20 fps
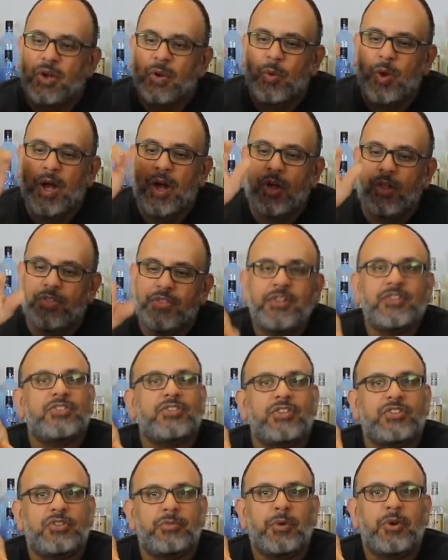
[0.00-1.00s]
Well, this
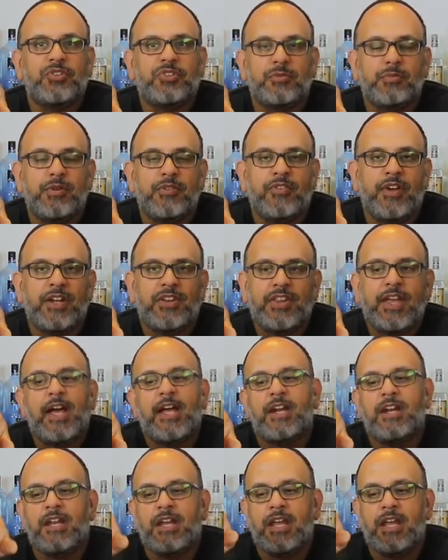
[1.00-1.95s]
is supposed to prevent that,